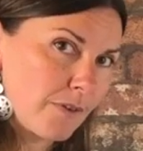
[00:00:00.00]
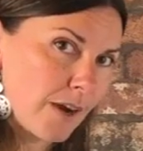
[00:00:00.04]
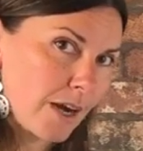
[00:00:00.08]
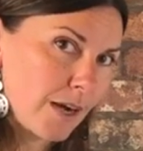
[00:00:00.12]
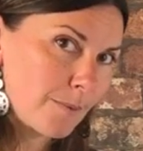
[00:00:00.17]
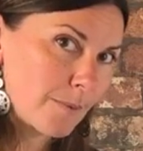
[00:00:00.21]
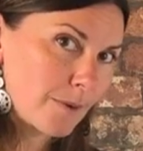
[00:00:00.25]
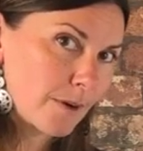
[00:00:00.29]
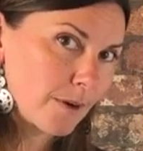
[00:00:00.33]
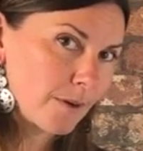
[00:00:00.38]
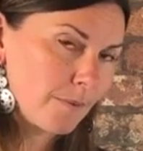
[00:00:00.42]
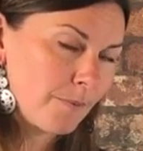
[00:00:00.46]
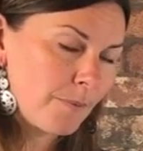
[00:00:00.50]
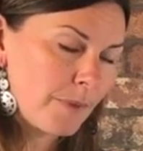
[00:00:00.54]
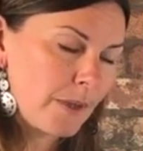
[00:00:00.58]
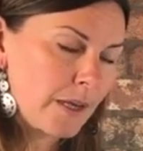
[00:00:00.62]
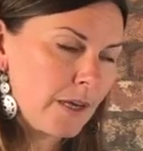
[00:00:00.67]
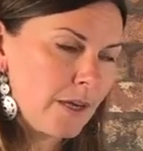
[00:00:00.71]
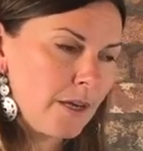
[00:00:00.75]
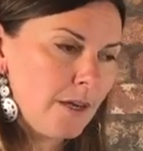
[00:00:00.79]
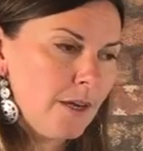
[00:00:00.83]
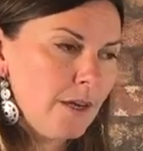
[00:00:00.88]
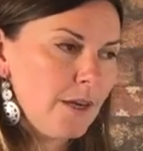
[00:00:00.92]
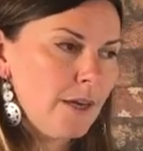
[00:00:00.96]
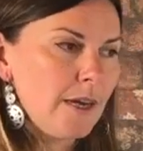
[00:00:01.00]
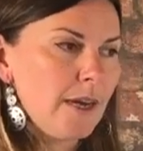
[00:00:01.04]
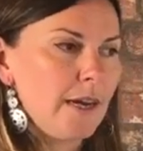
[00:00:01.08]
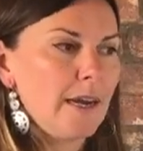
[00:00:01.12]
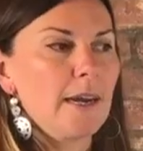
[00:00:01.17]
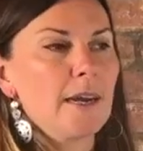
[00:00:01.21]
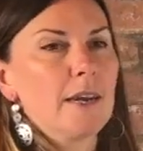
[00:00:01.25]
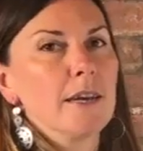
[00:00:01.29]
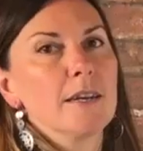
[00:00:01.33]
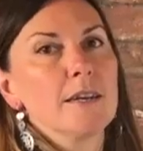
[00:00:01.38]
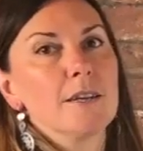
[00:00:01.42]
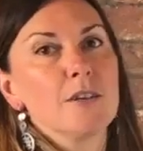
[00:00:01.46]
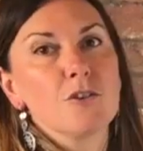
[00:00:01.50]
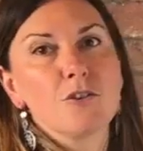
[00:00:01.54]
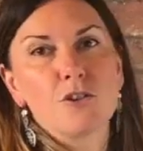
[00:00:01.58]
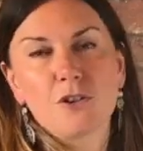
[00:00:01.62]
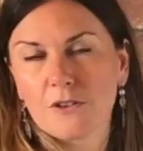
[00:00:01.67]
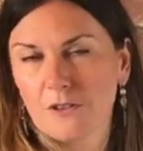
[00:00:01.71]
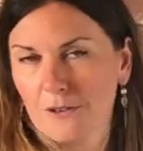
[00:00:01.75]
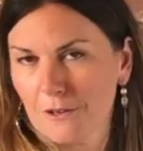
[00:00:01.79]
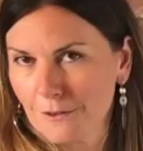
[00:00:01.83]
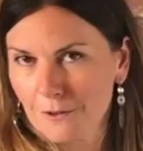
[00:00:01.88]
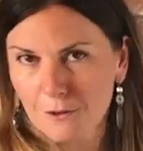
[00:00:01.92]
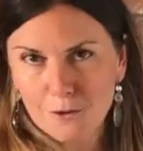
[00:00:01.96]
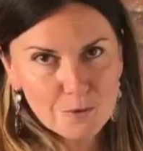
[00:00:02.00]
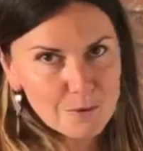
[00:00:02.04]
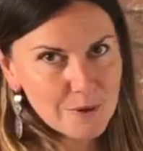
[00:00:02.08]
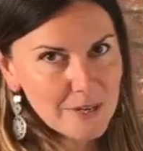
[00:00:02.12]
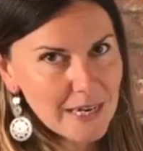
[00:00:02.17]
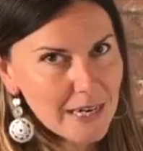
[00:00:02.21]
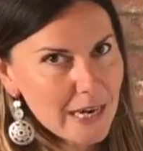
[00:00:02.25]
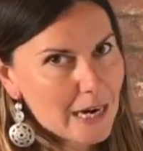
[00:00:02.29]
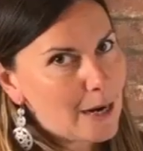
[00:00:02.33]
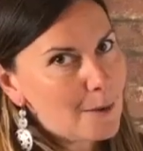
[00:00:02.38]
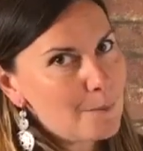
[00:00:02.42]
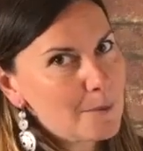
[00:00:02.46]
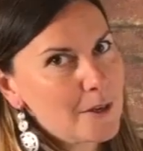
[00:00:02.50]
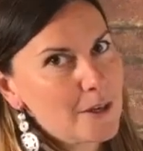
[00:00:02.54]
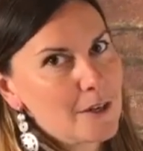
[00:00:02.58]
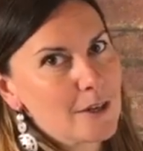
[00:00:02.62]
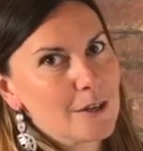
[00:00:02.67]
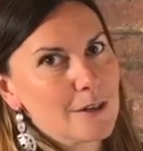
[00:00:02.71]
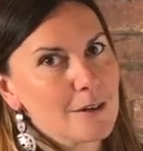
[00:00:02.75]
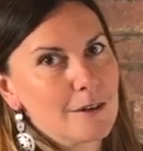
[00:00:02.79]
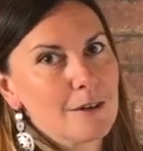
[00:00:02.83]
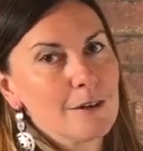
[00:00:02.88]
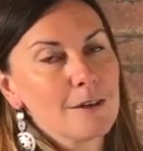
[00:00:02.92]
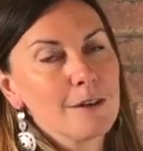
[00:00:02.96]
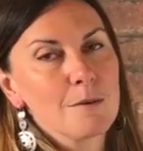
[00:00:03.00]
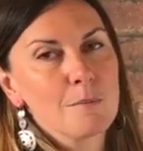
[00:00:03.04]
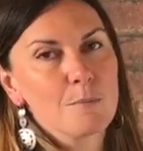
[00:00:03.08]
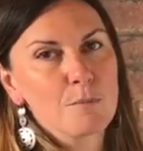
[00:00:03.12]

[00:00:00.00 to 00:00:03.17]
fiber. And just a little recap here,